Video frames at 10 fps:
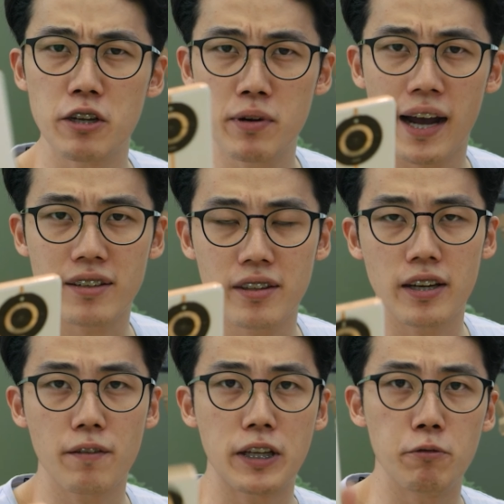do you guys
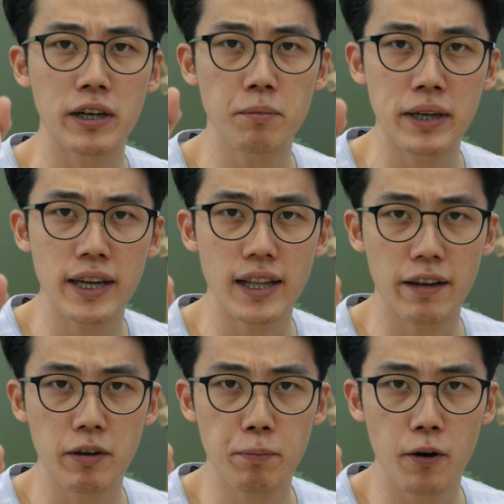think of the Realme
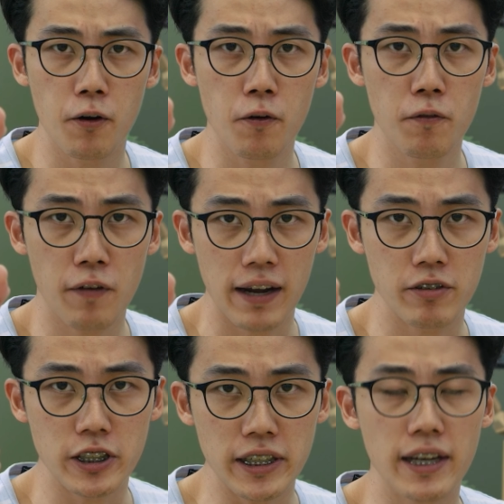11 Pro
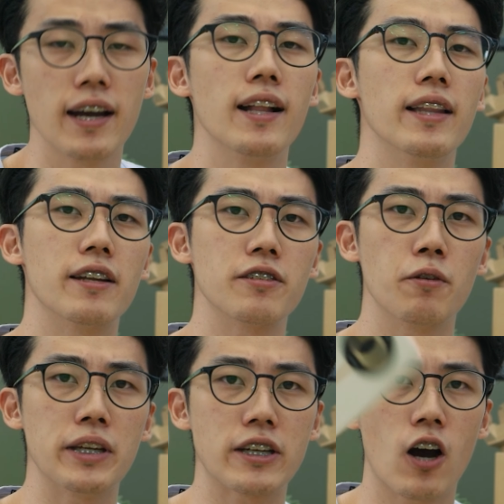5G? Let us
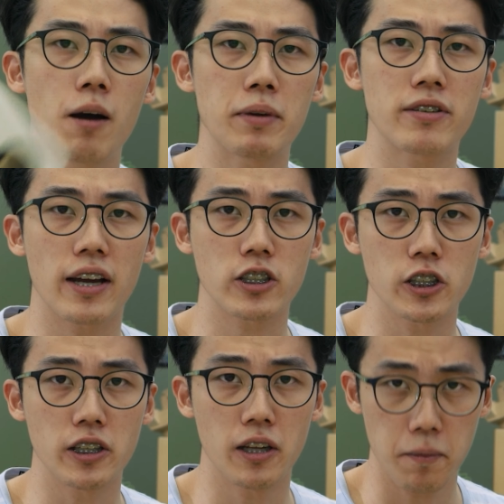know in the comment
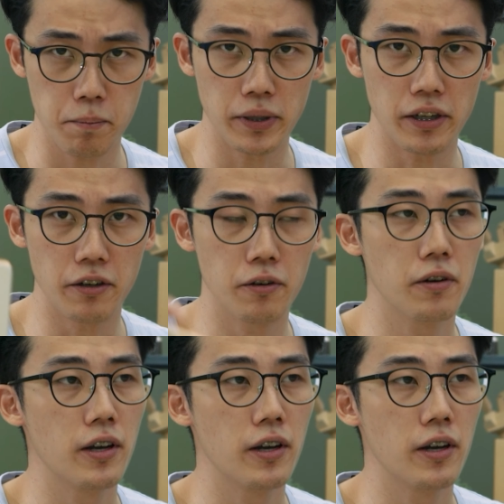section below.